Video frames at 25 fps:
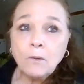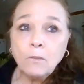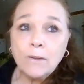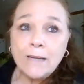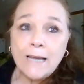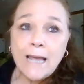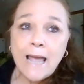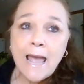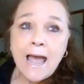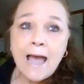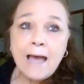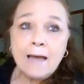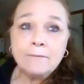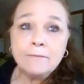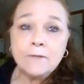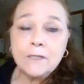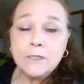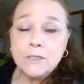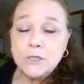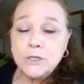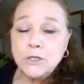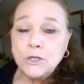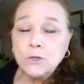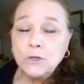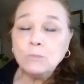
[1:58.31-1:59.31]
we add
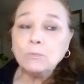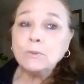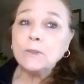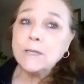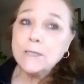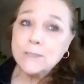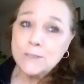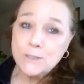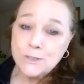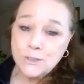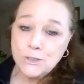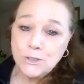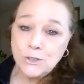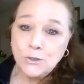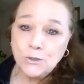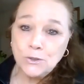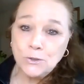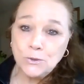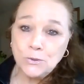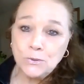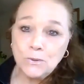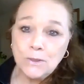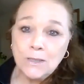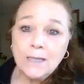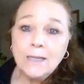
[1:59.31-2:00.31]
the 2 plus
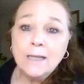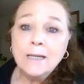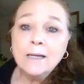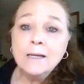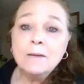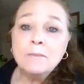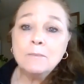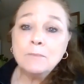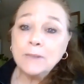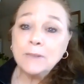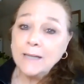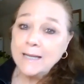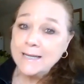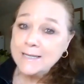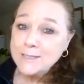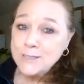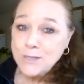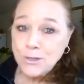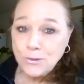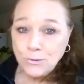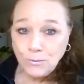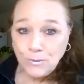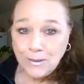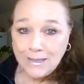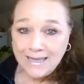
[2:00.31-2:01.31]
2
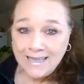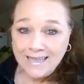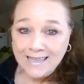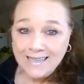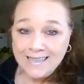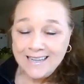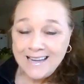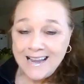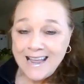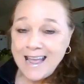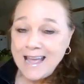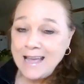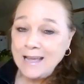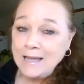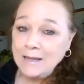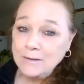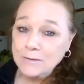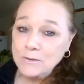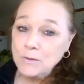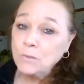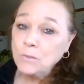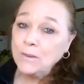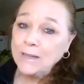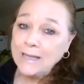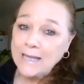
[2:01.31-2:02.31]
plus 3,
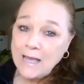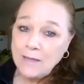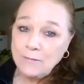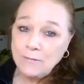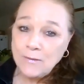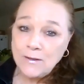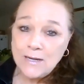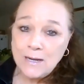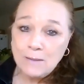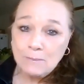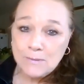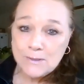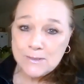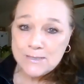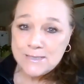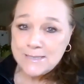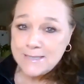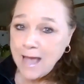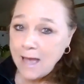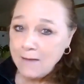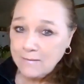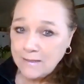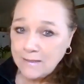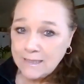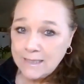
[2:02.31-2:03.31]
and we get the number
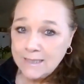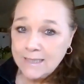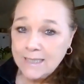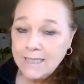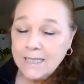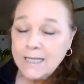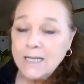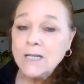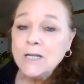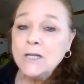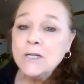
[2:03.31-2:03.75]
7.